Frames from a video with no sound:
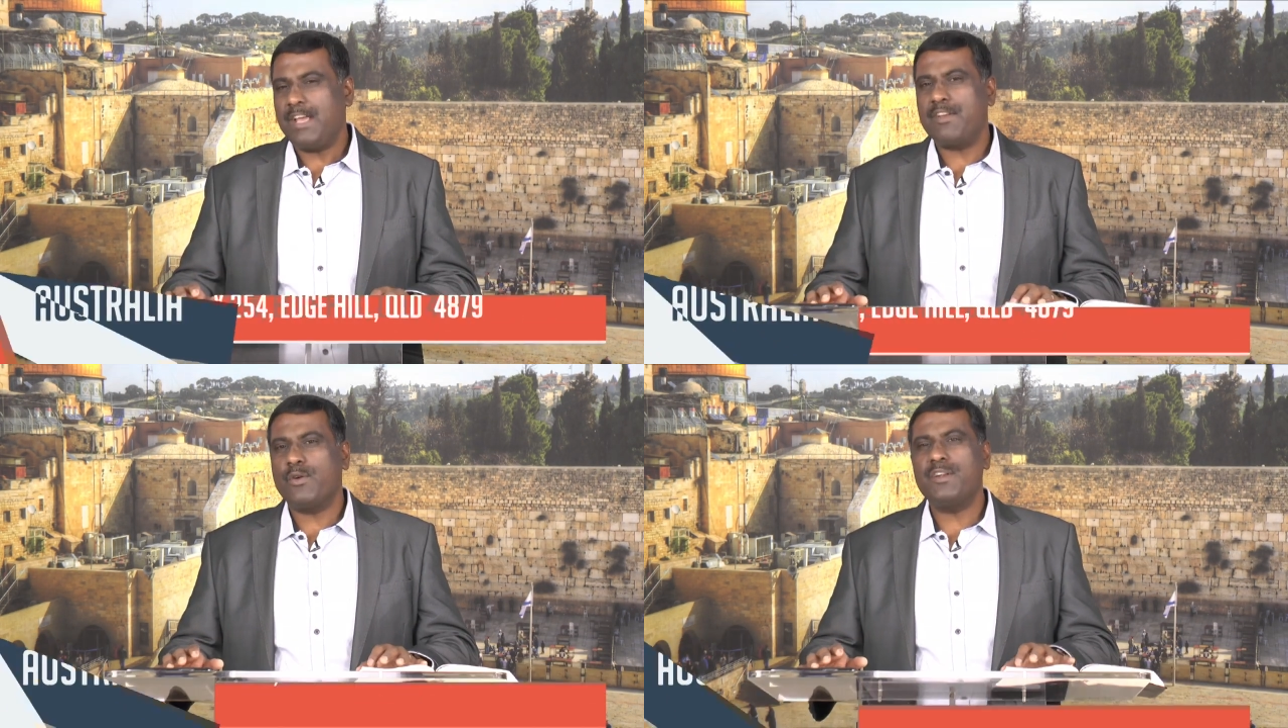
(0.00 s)

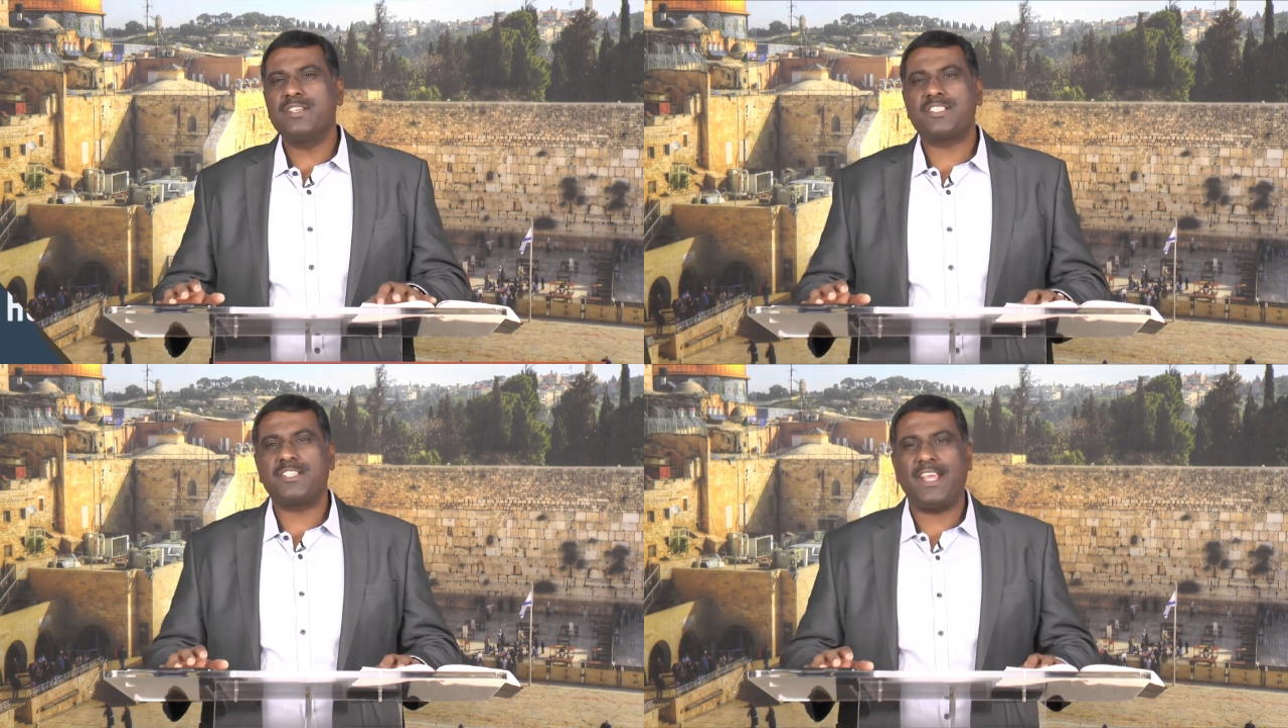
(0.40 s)
we're going to
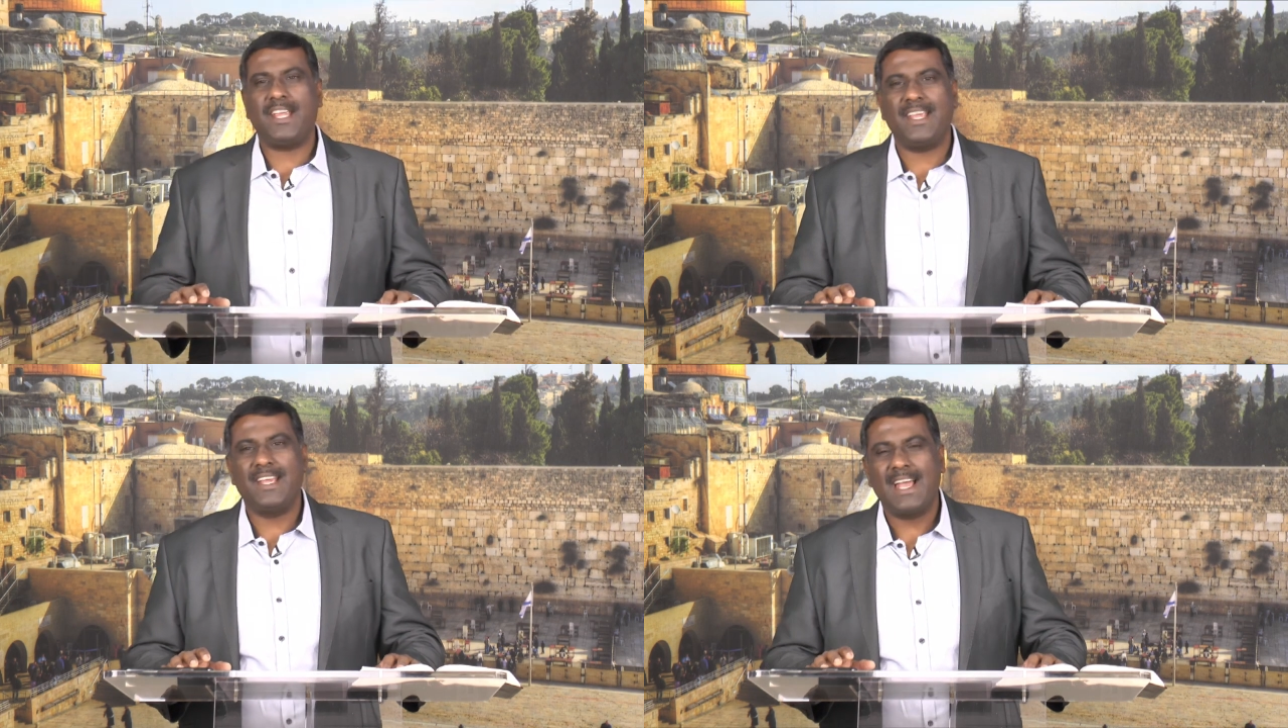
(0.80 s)

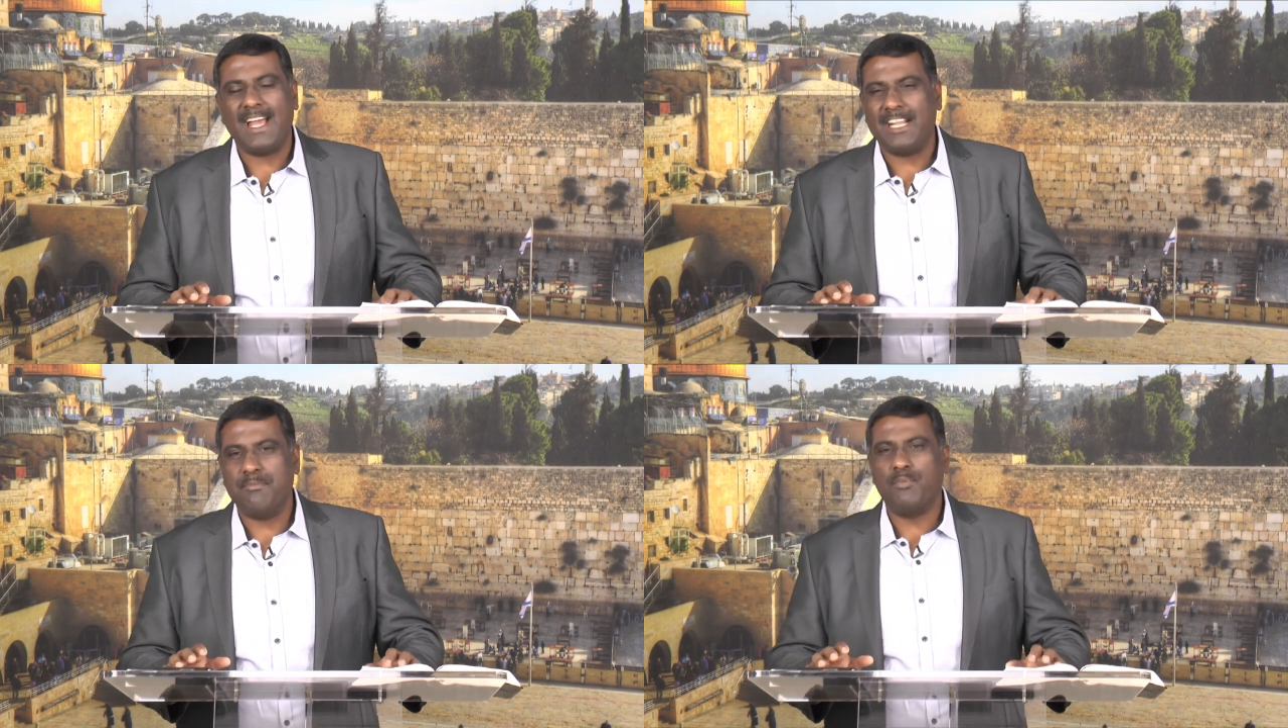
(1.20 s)
see
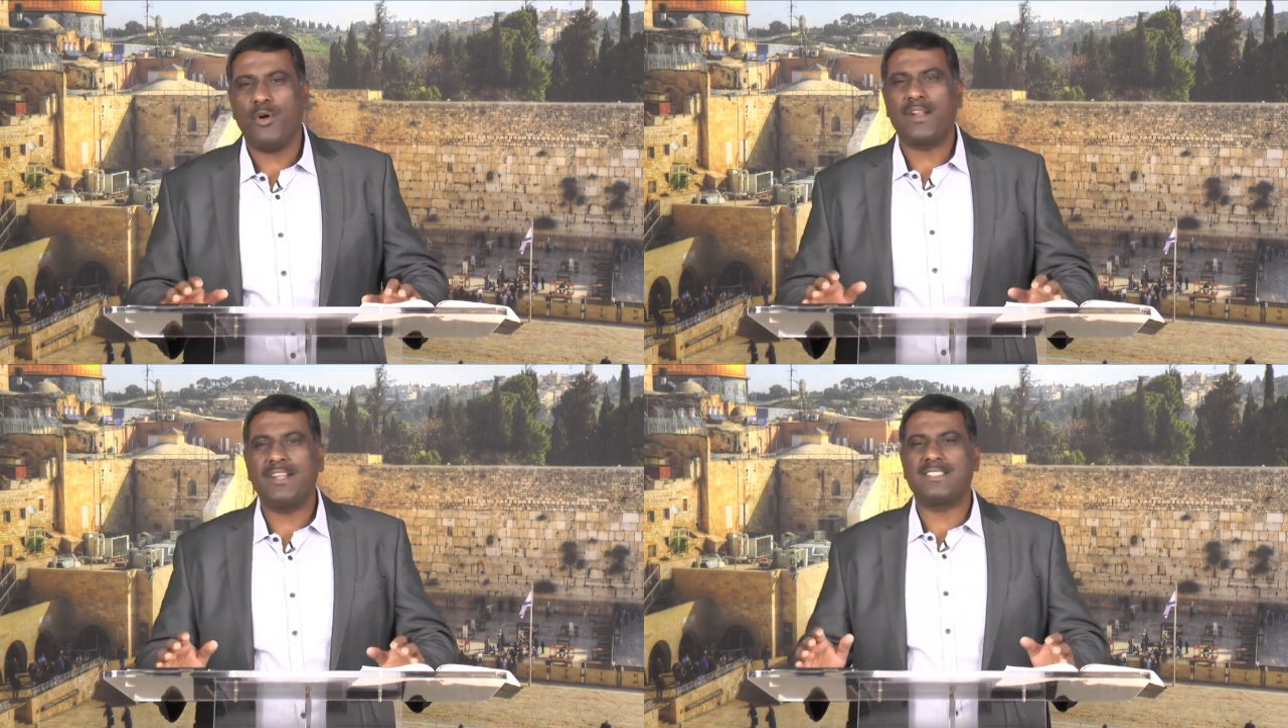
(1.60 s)
an
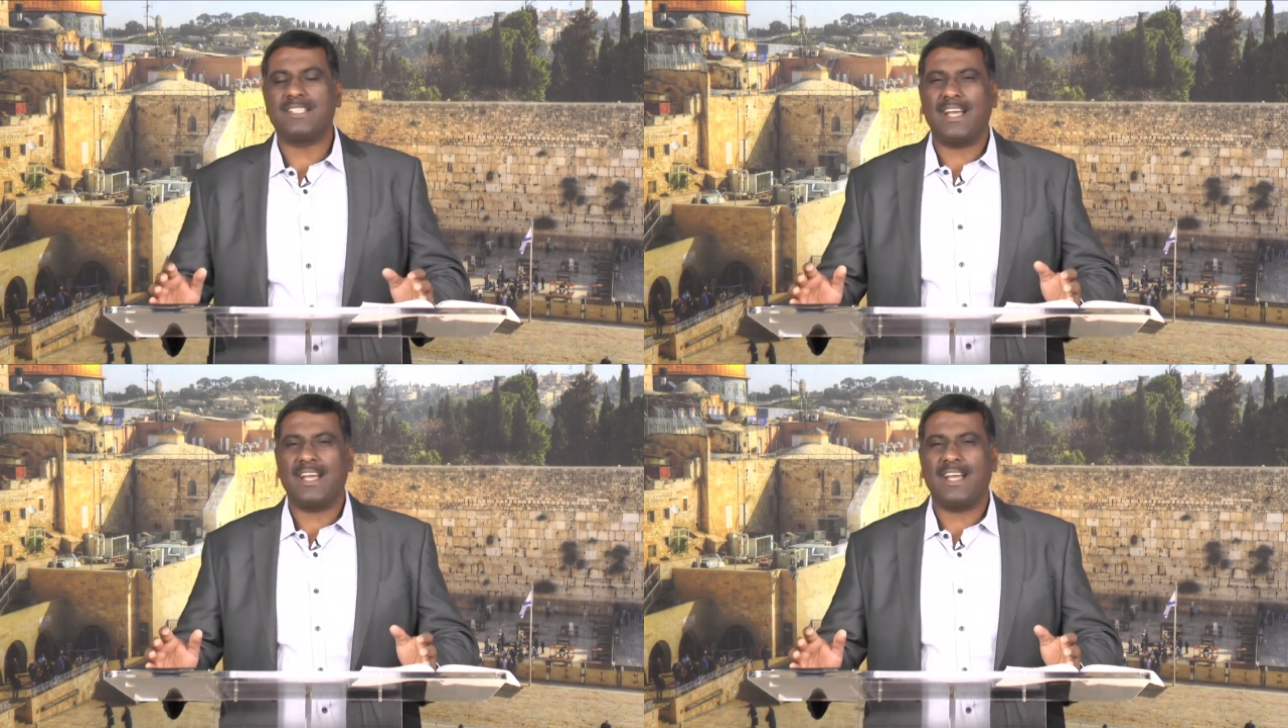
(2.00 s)
important